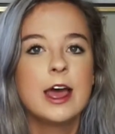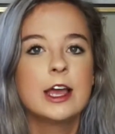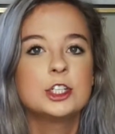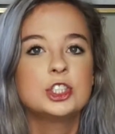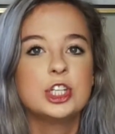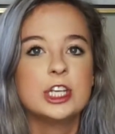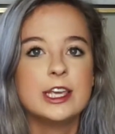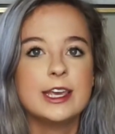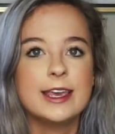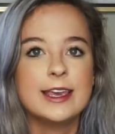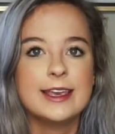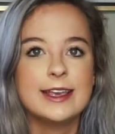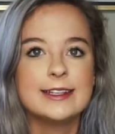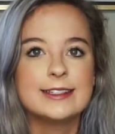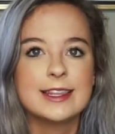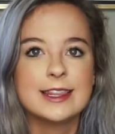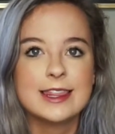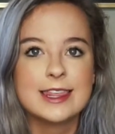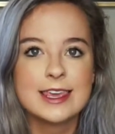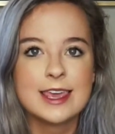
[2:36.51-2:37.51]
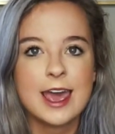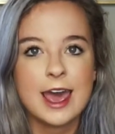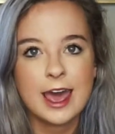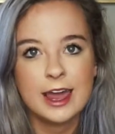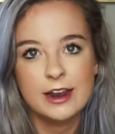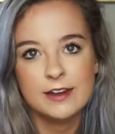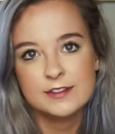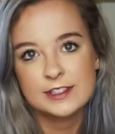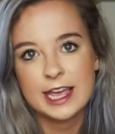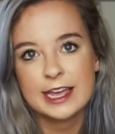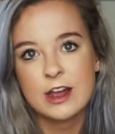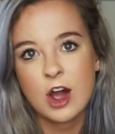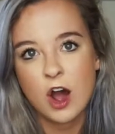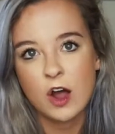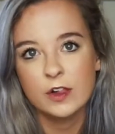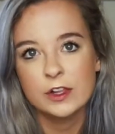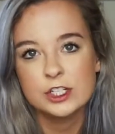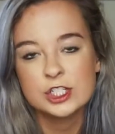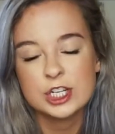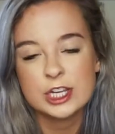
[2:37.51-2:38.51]
She is the head of
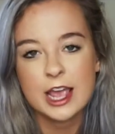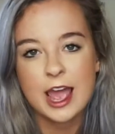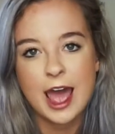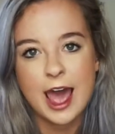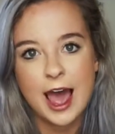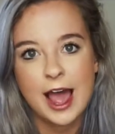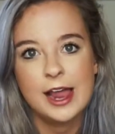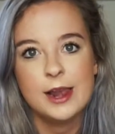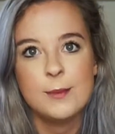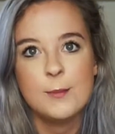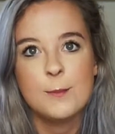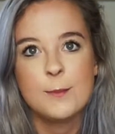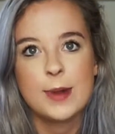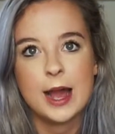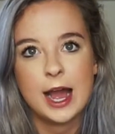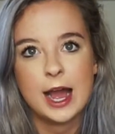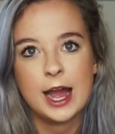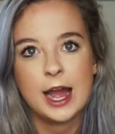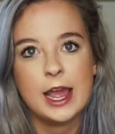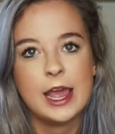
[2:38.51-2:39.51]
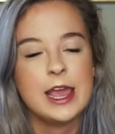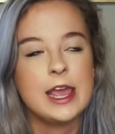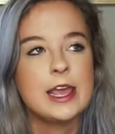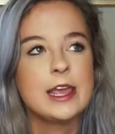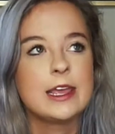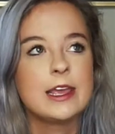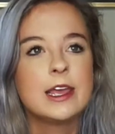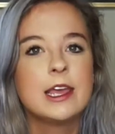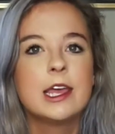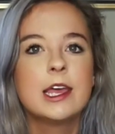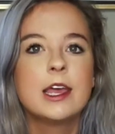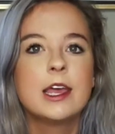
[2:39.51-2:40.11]
psychology at my